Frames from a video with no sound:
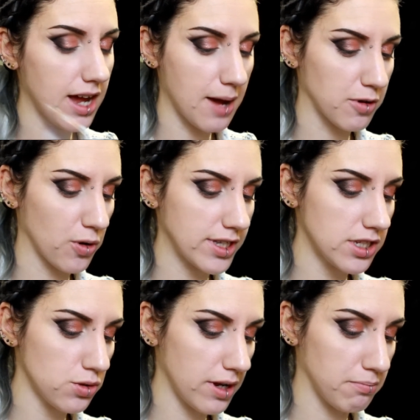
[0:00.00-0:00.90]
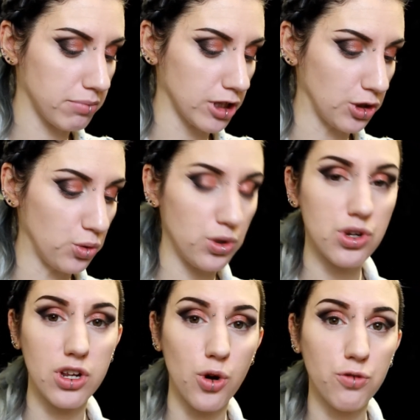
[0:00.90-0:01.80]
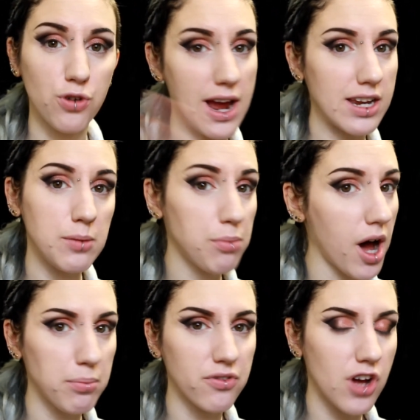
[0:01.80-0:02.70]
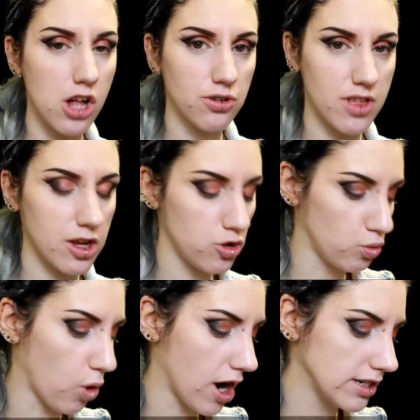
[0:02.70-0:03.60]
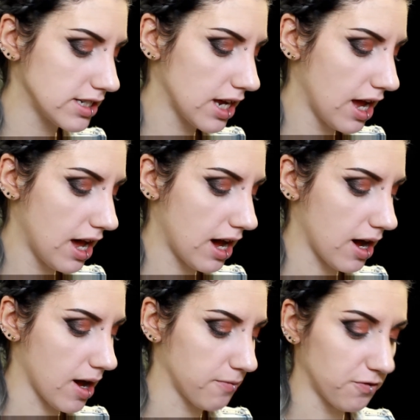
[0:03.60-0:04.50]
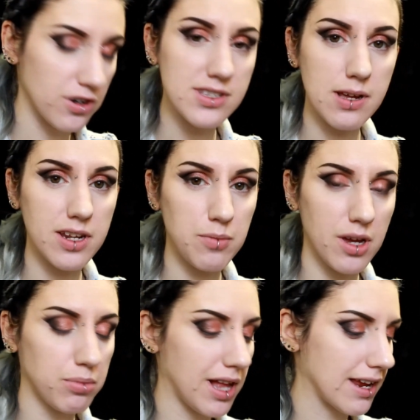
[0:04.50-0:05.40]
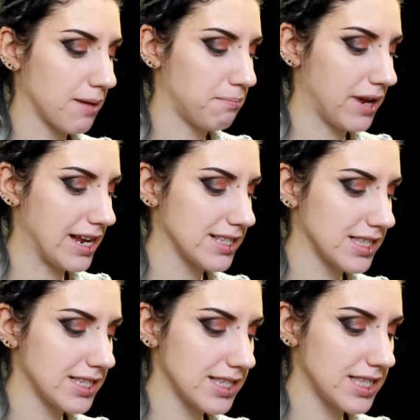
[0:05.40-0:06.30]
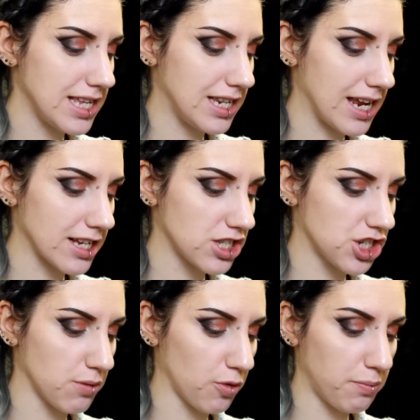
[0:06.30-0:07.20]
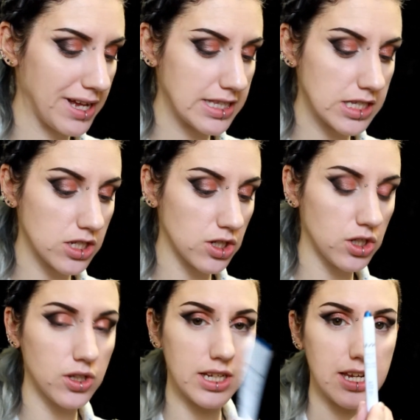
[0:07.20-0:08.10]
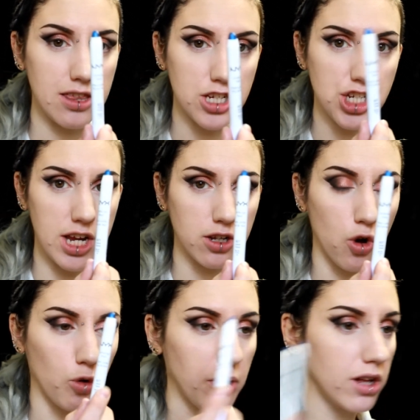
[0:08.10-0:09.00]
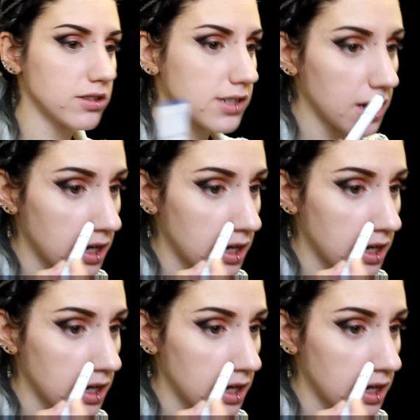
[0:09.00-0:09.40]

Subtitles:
I'm going to do it blue. You can go for any pop of color that you want. First, I'm going to be applying a base. This is the NYX Jumbo Pencil in the shade Cobalt.